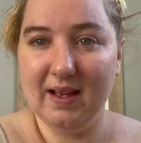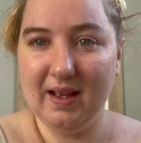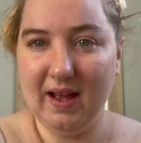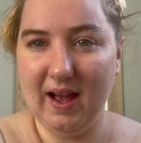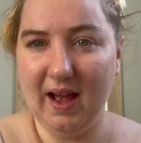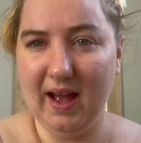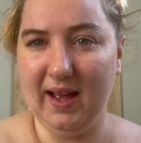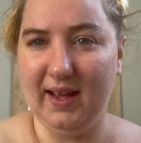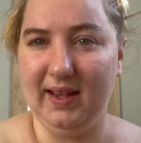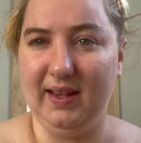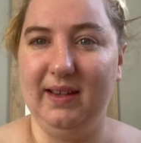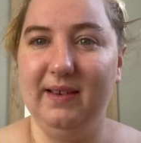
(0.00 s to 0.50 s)

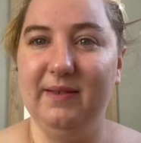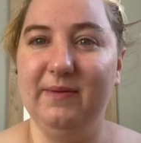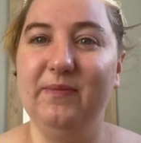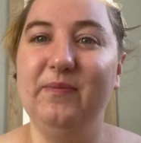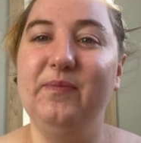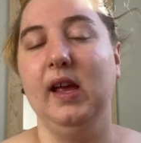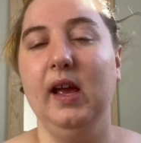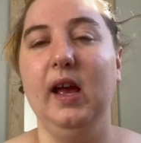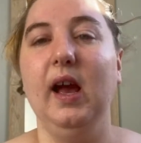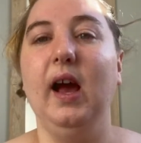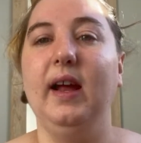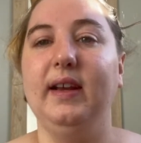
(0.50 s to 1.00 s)
Hi.
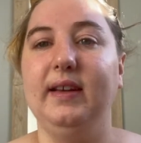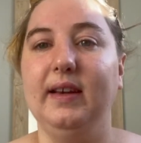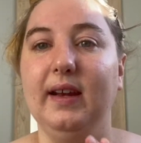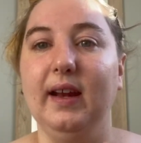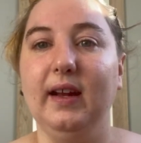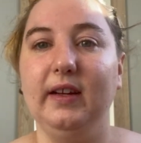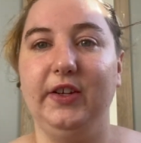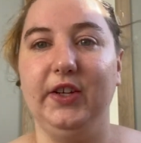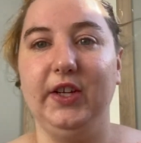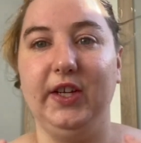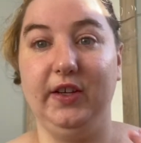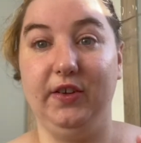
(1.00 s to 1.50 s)
I did
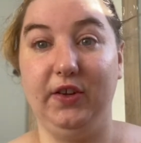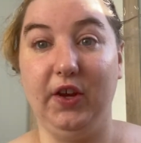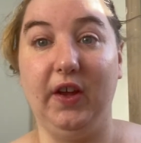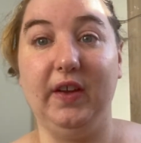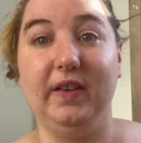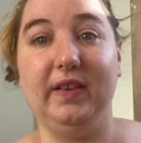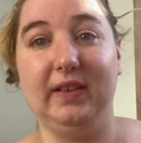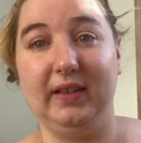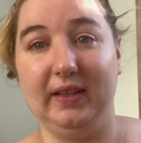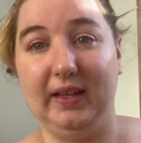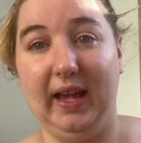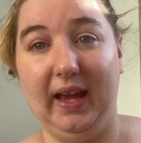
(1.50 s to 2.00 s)
actually
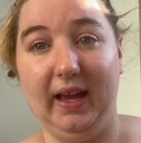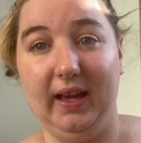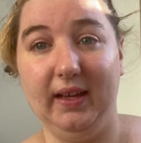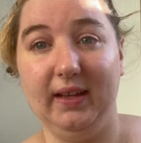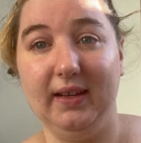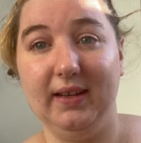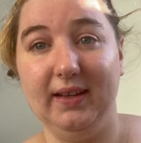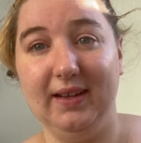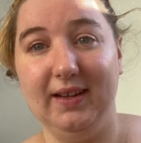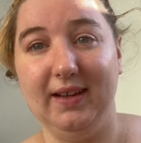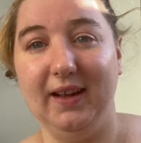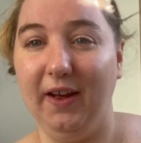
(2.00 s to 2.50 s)
just get
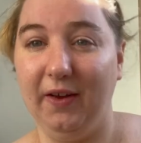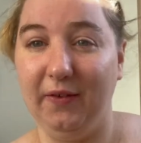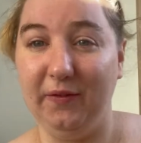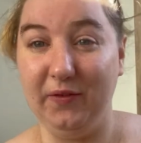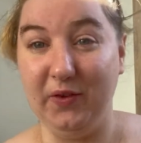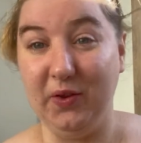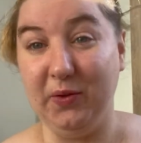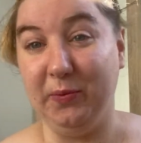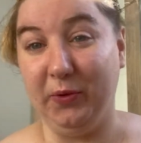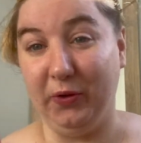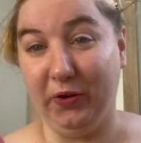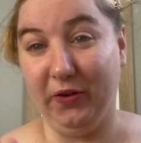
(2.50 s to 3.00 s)
a
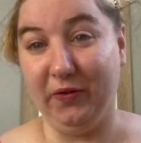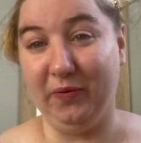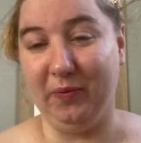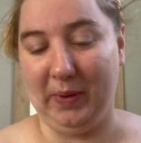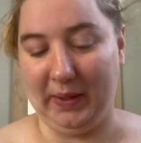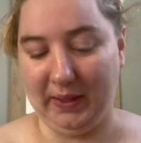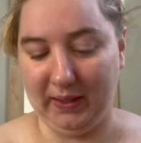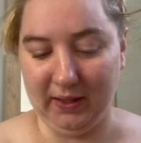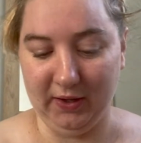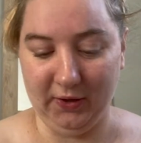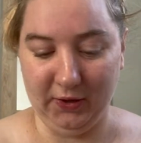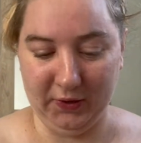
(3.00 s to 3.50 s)
few more of my
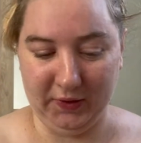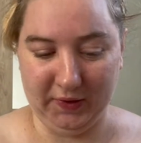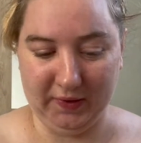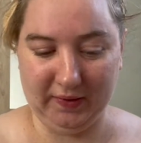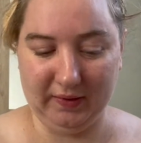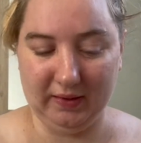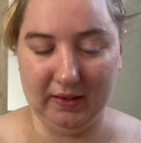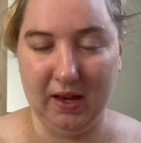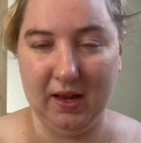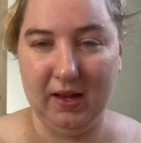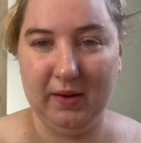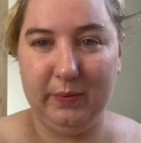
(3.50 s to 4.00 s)

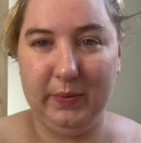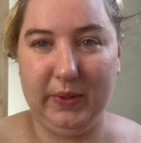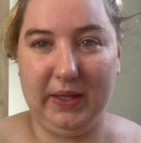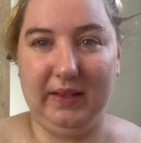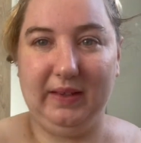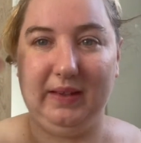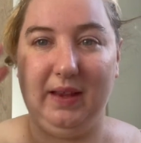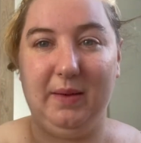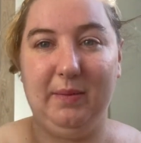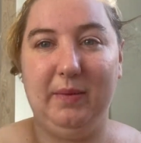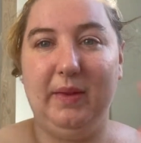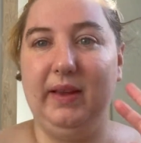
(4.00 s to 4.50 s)
clothes because
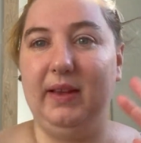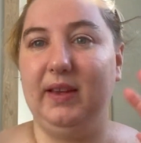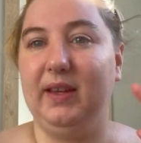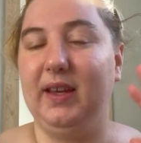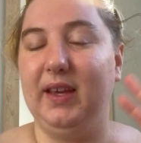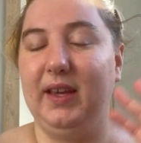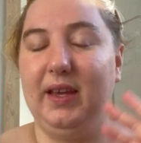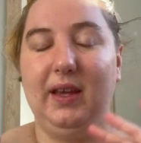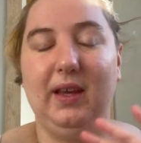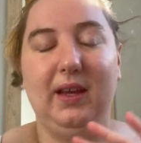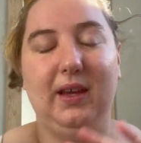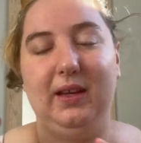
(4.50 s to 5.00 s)
I'm like,
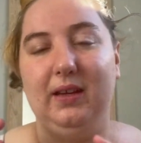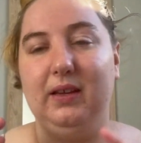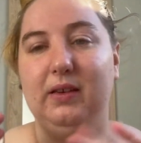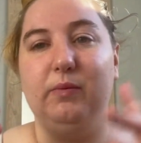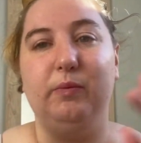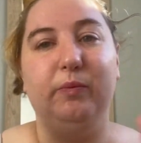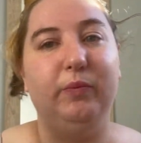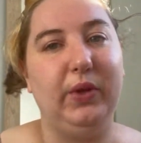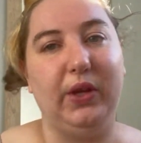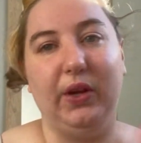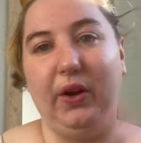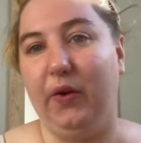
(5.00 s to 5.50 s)

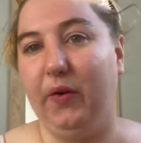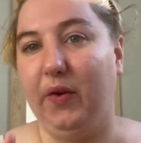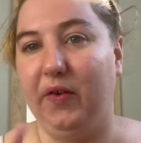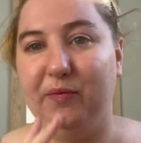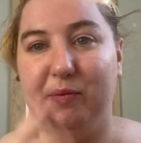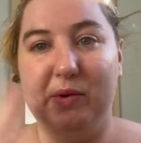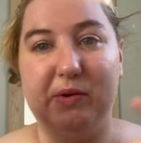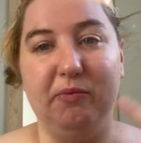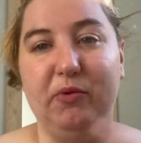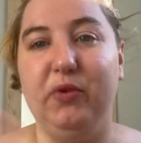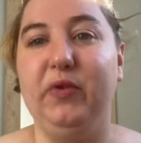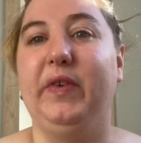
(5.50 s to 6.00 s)
you know, I've
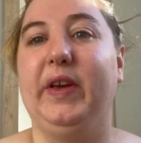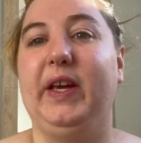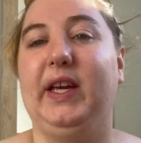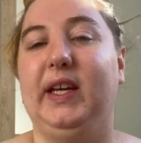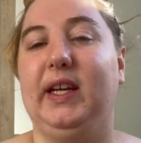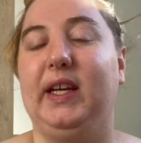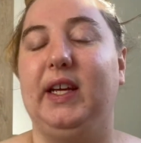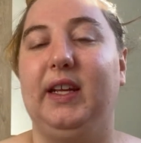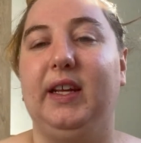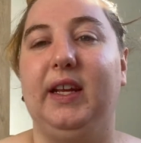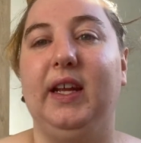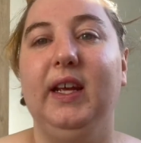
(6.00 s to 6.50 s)
been moving
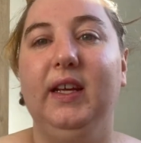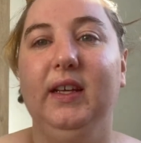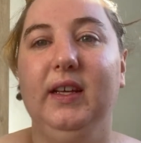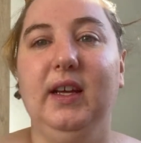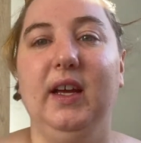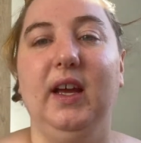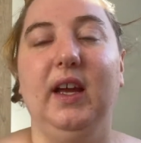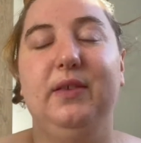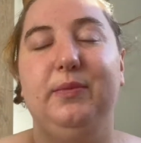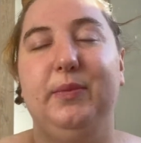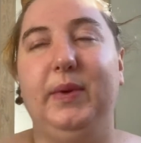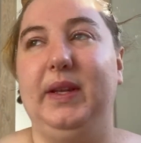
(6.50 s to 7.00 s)
and
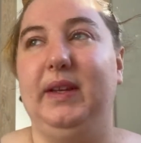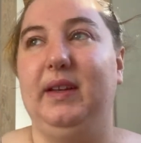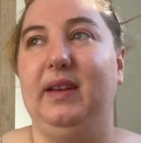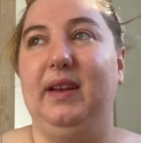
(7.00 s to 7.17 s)
I've been